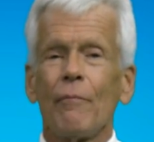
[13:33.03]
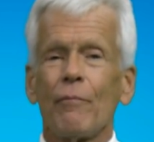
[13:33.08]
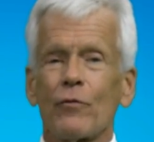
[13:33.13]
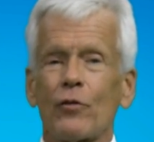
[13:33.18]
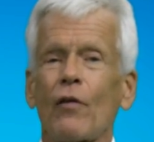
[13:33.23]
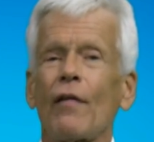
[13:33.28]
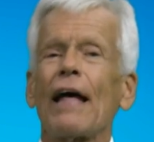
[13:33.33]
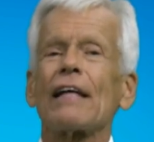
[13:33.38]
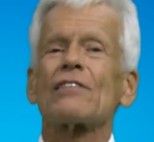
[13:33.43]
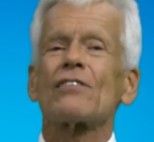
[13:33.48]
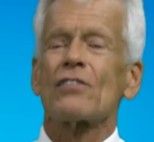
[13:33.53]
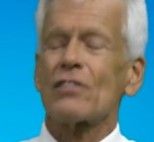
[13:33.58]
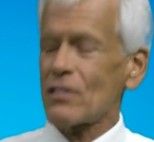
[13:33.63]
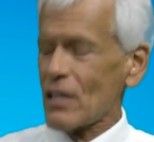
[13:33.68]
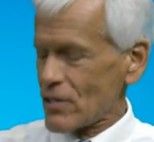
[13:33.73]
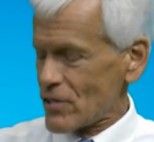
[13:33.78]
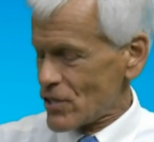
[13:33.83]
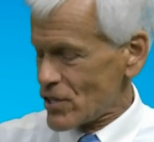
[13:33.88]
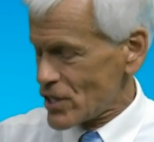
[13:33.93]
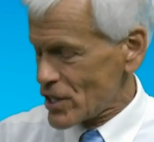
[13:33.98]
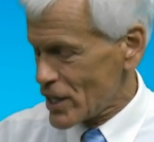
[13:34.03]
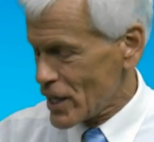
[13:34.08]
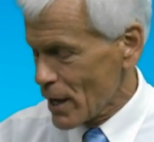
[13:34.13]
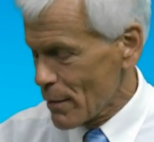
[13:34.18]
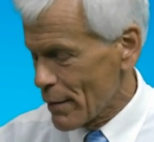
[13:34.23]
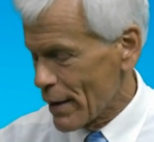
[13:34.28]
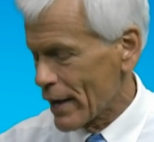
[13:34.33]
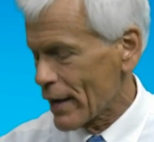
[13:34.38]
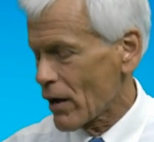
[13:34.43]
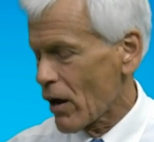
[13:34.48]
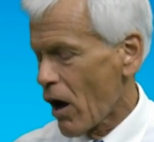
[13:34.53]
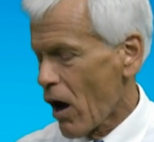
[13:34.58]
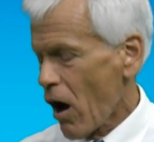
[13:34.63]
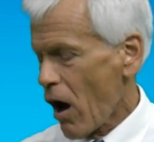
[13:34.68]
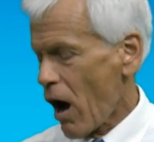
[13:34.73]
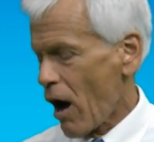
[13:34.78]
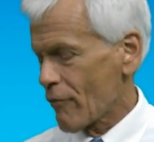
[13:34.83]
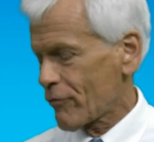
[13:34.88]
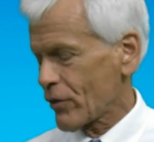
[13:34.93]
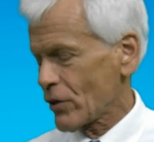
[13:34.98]
So that's the skimming
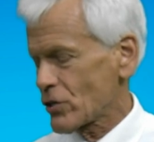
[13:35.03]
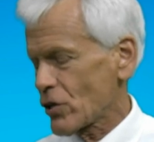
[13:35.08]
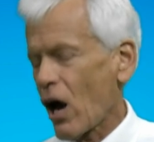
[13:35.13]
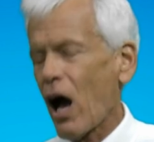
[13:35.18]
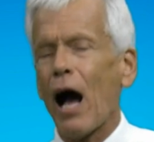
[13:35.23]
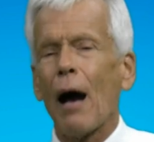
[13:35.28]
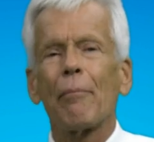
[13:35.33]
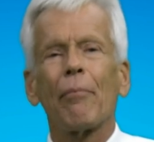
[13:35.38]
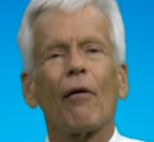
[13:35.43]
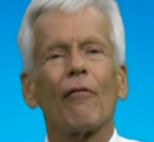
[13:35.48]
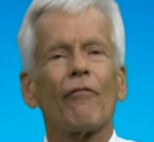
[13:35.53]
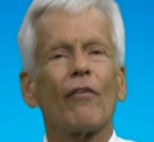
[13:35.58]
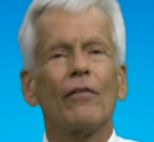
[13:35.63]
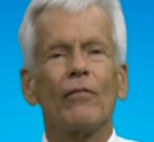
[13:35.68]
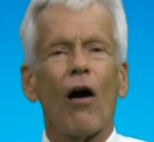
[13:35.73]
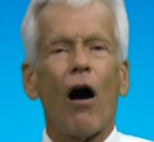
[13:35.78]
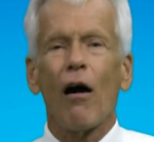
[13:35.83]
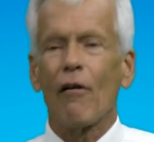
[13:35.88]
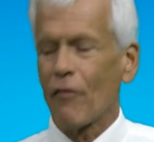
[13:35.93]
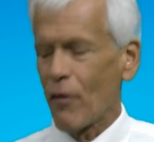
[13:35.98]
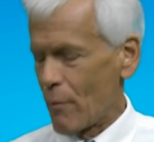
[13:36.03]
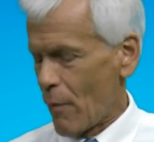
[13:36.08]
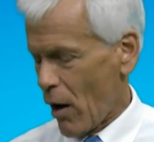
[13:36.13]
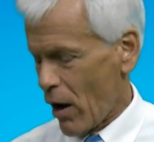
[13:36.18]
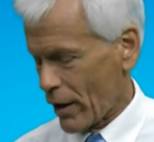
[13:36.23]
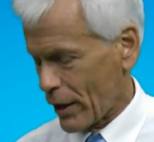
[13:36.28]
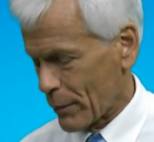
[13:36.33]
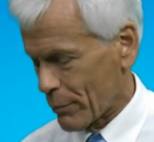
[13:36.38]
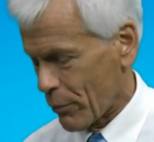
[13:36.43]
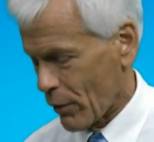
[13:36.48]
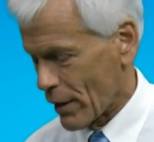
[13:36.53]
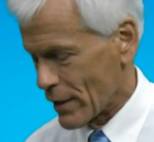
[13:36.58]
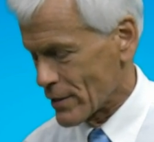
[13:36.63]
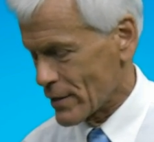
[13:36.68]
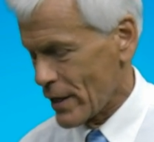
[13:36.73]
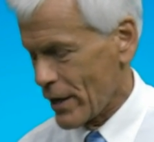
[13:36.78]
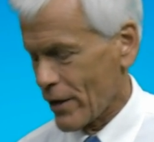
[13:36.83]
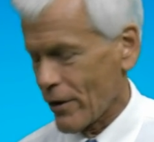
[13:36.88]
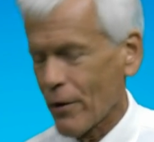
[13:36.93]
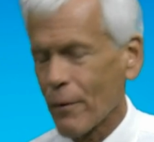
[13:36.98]
off the top of the marketplace here.